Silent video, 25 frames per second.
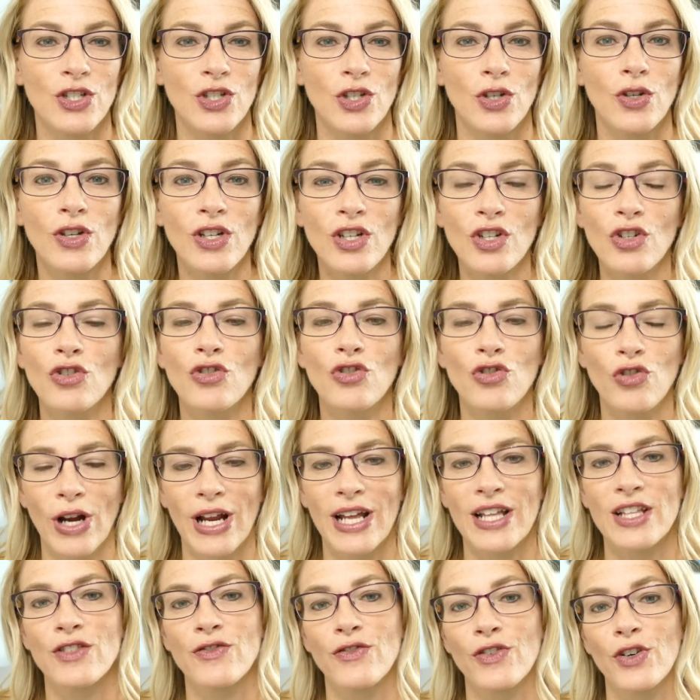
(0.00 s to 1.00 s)
so you can
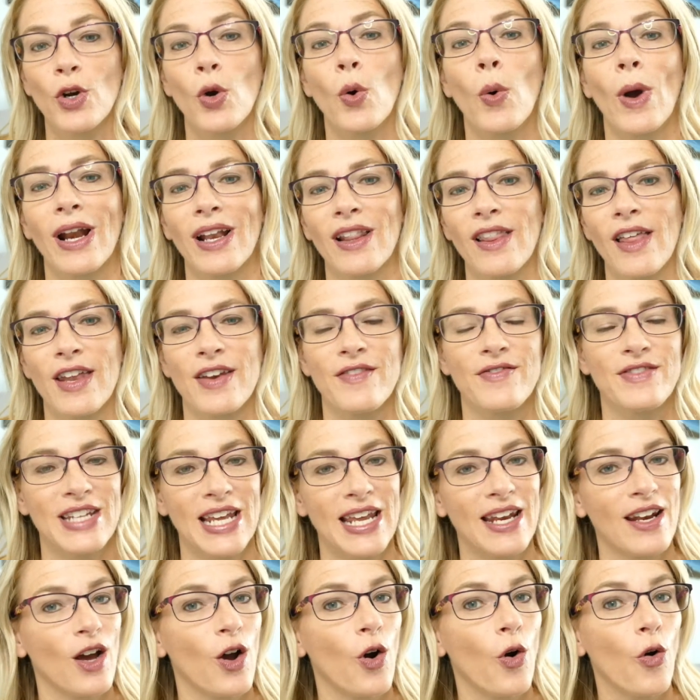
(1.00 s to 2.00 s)
transfer quite a lot of
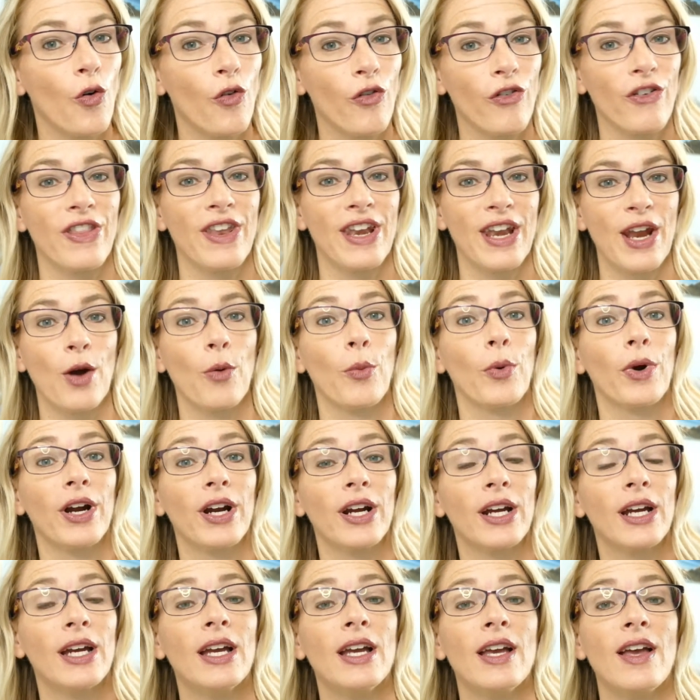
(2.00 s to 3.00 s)
data over the
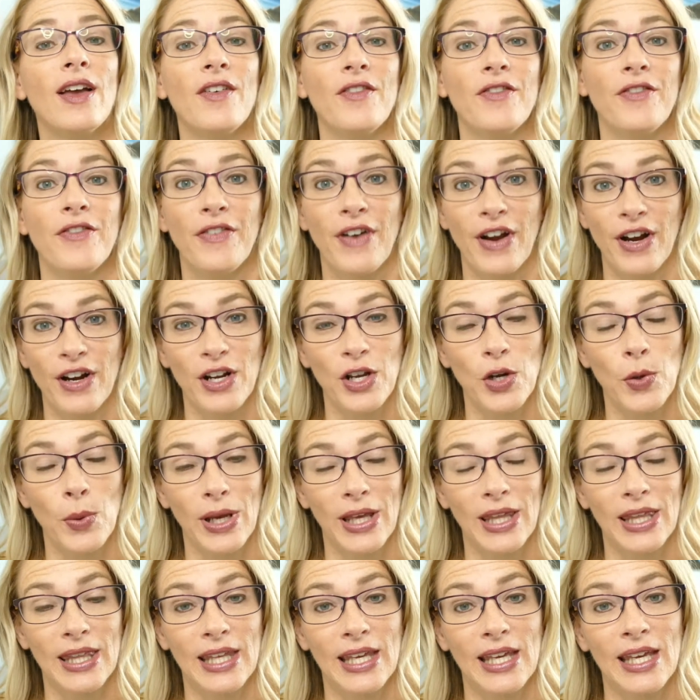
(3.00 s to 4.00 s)
network very
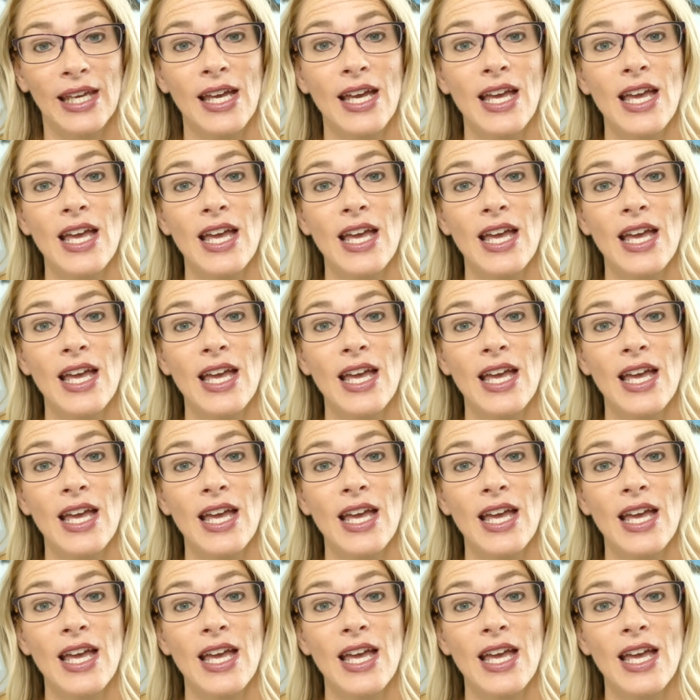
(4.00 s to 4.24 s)
quickly.